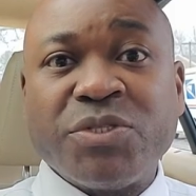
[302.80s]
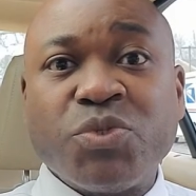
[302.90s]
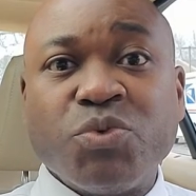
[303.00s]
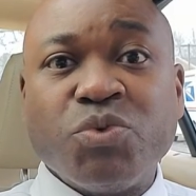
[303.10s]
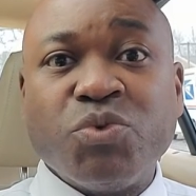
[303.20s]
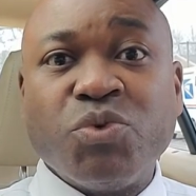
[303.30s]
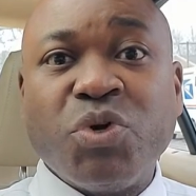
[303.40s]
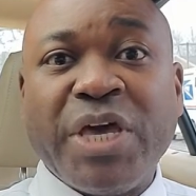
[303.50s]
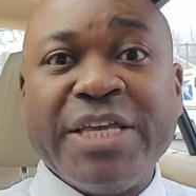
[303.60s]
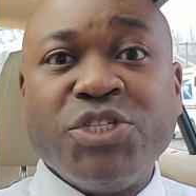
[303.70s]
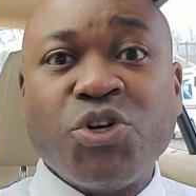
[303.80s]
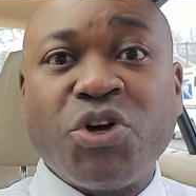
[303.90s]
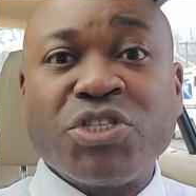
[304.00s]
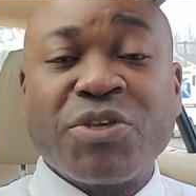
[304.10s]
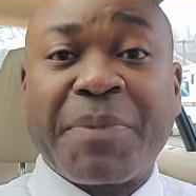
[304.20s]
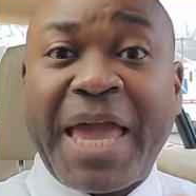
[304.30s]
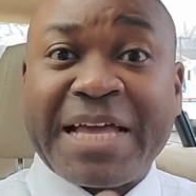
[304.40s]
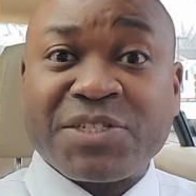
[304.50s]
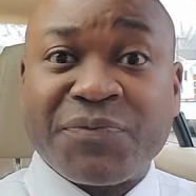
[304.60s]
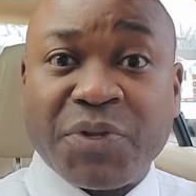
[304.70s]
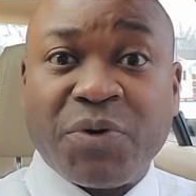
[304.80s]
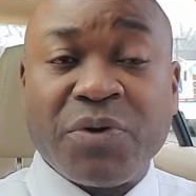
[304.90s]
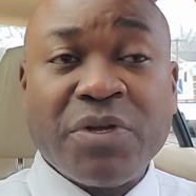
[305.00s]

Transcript: to enjoy some cash flow.